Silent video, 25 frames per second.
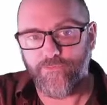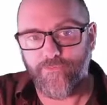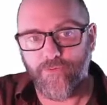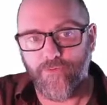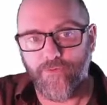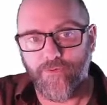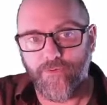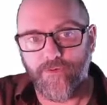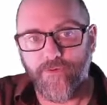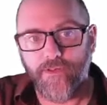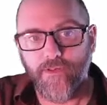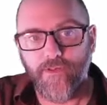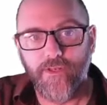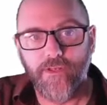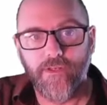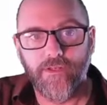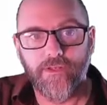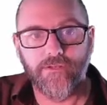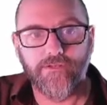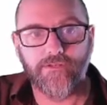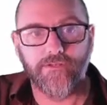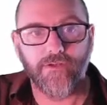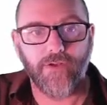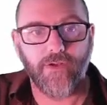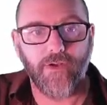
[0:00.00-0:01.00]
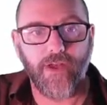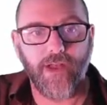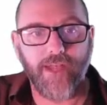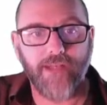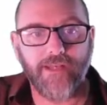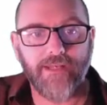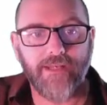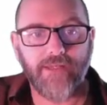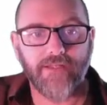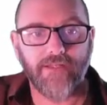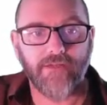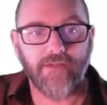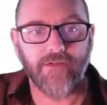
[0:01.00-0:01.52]
are for. So I
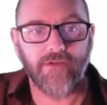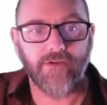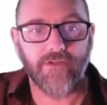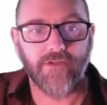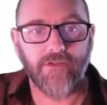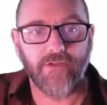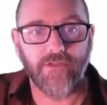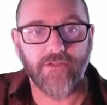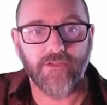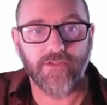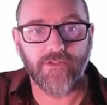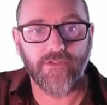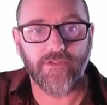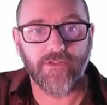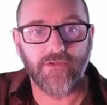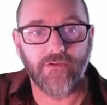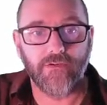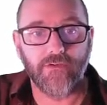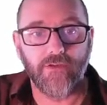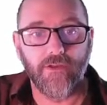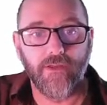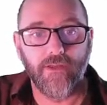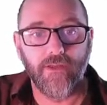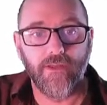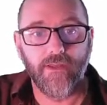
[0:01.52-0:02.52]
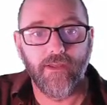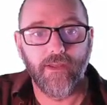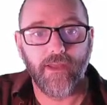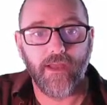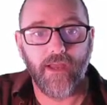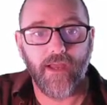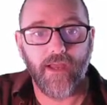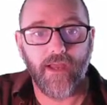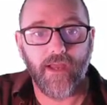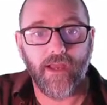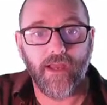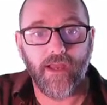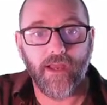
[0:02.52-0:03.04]
need to
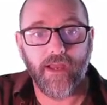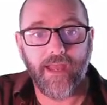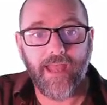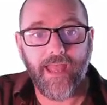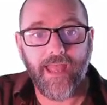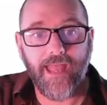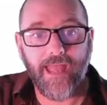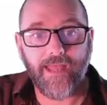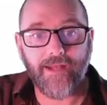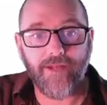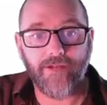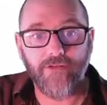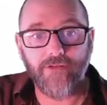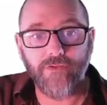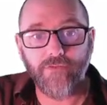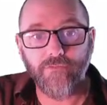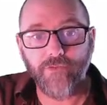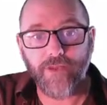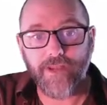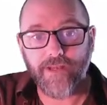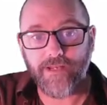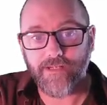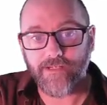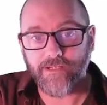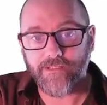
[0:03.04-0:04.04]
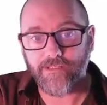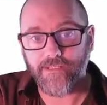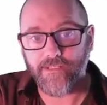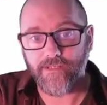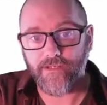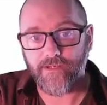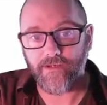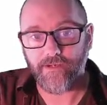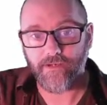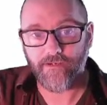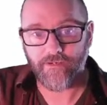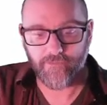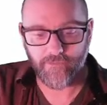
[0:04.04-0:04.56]
add a new radius
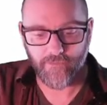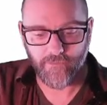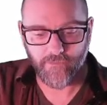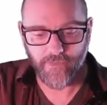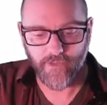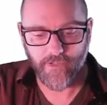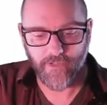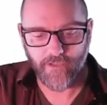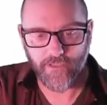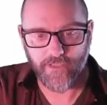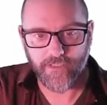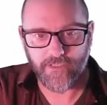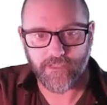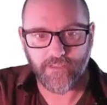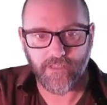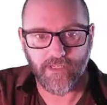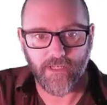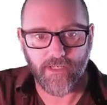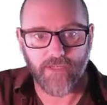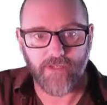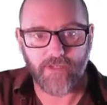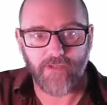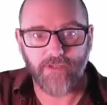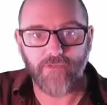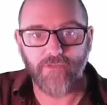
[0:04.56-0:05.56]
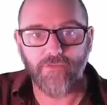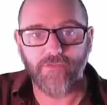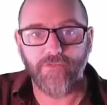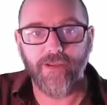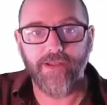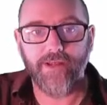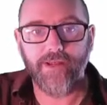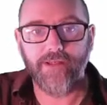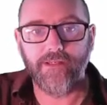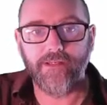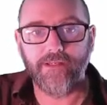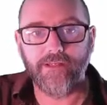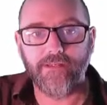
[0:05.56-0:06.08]
here. We'll call it a new
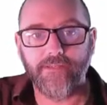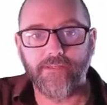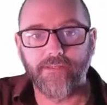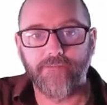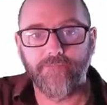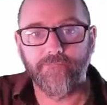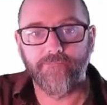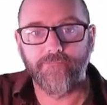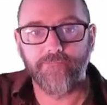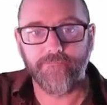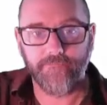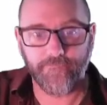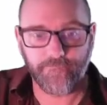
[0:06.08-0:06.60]
radius